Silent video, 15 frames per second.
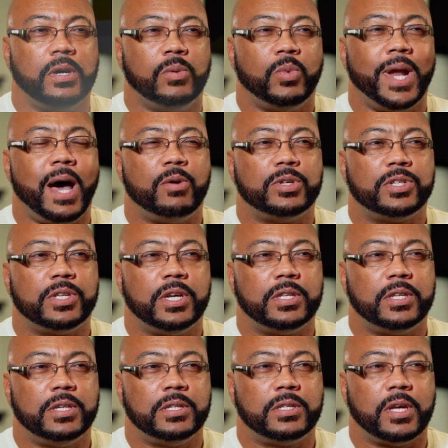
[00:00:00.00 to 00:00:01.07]
when I was
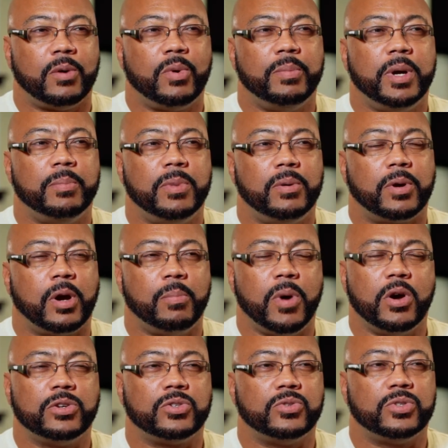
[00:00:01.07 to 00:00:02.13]
sentenced, I remember
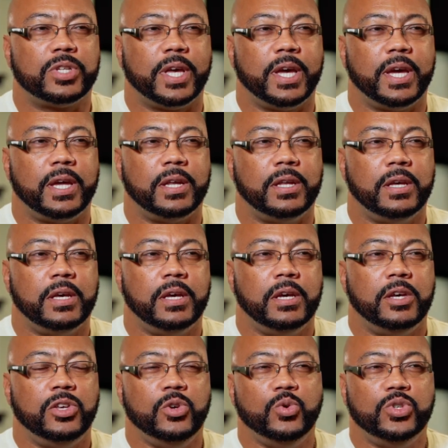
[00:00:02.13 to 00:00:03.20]
commercials saying,
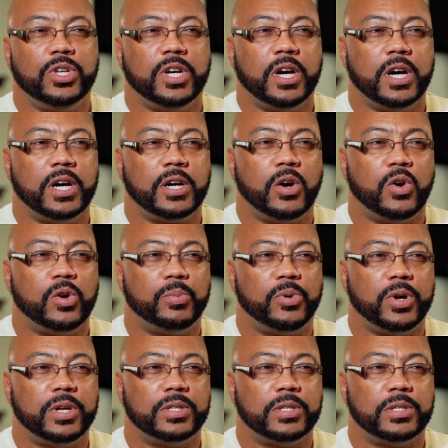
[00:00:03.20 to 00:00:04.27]
use a gun, go to
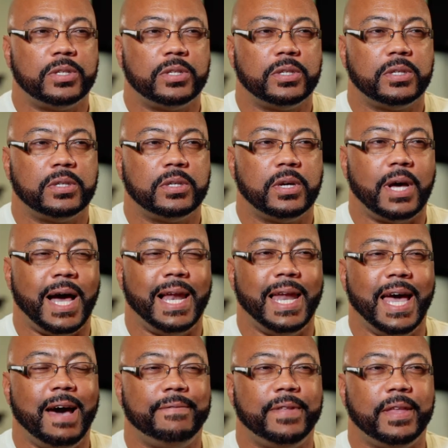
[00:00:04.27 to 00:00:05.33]
prison. I
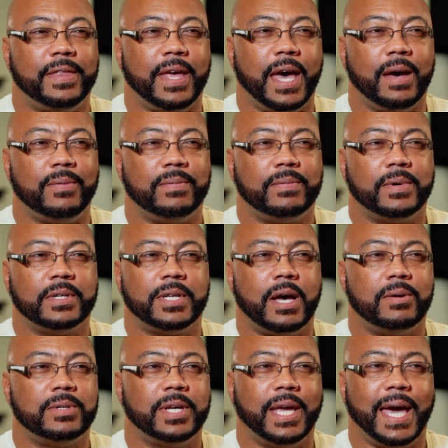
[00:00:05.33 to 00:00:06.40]
laughed at that because I
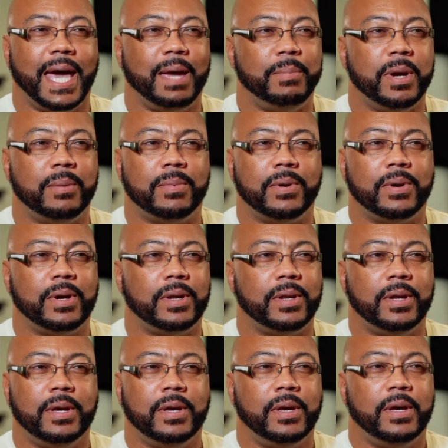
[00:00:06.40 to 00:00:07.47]
was a gang member and
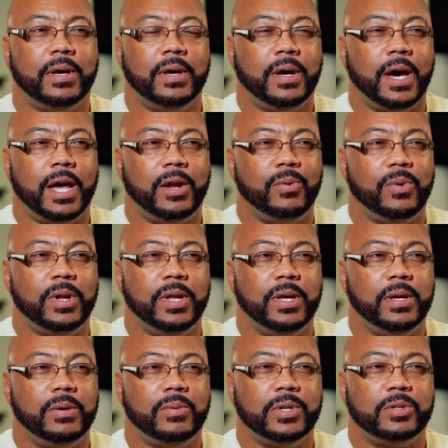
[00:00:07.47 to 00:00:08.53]
I didn't
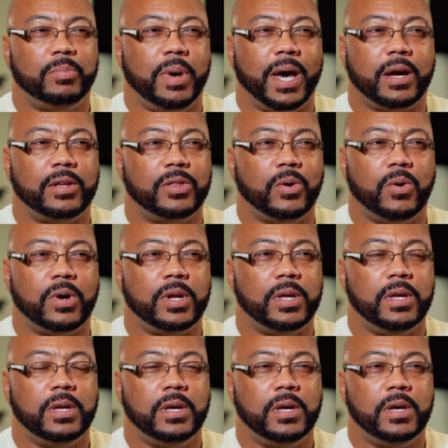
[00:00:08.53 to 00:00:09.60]
really respect
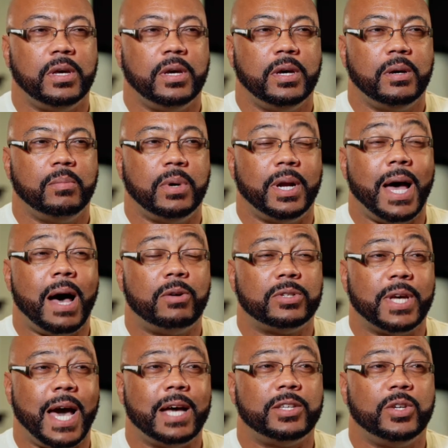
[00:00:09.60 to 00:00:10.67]
authority, but I was
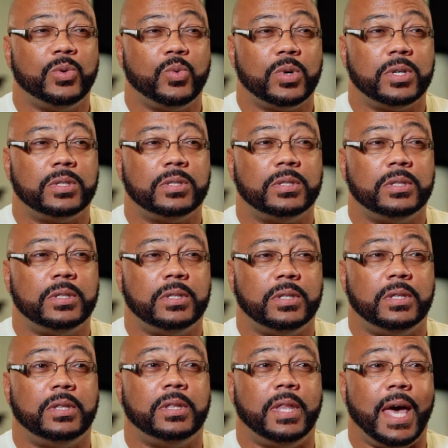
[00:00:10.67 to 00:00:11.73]
actually one
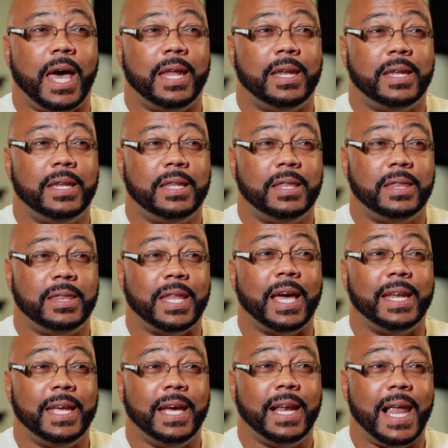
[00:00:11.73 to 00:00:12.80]
that
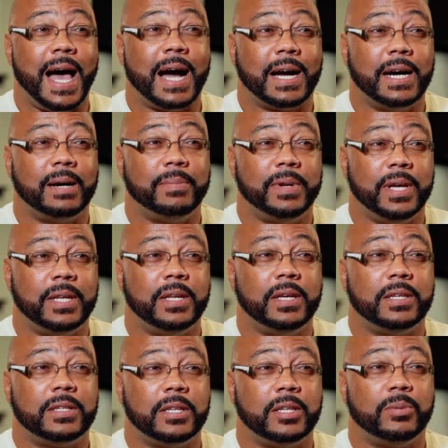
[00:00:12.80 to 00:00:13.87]
they did lock up, they
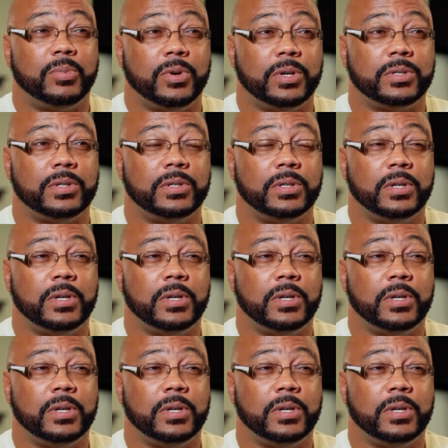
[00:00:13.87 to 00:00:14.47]
did send to prison.